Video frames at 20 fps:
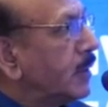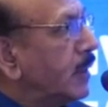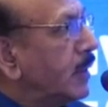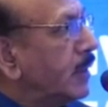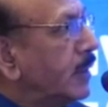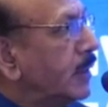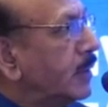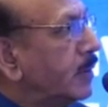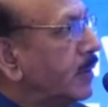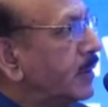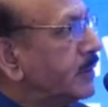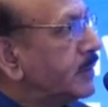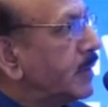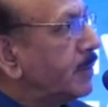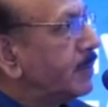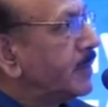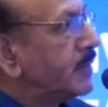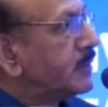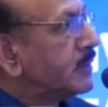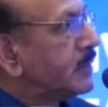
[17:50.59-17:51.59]
and it
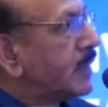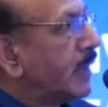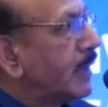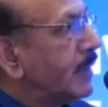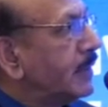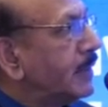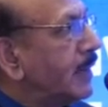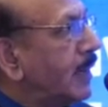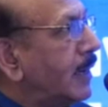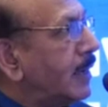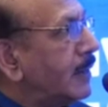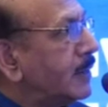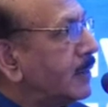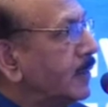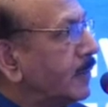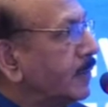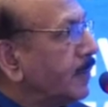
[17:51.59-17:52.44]
resembles like that.